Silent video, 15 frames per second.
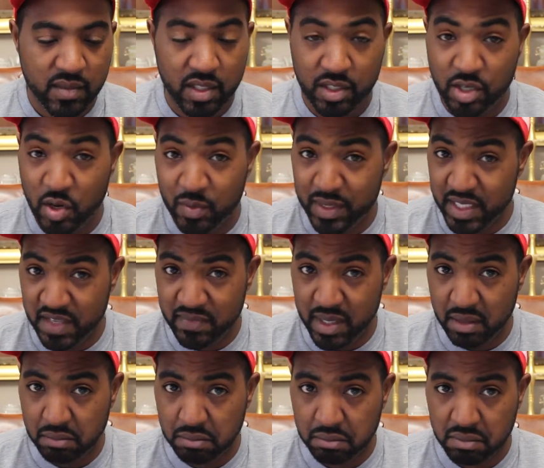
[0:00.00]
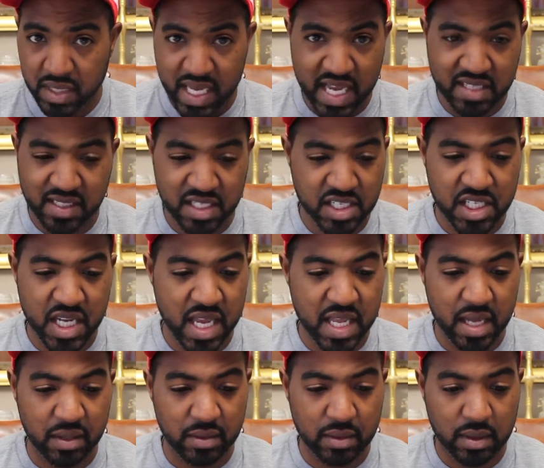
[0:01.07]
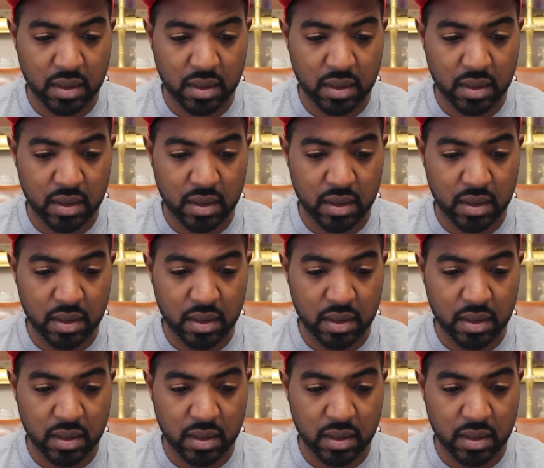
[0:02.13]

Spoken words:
You don't believe me? Ask the GAO.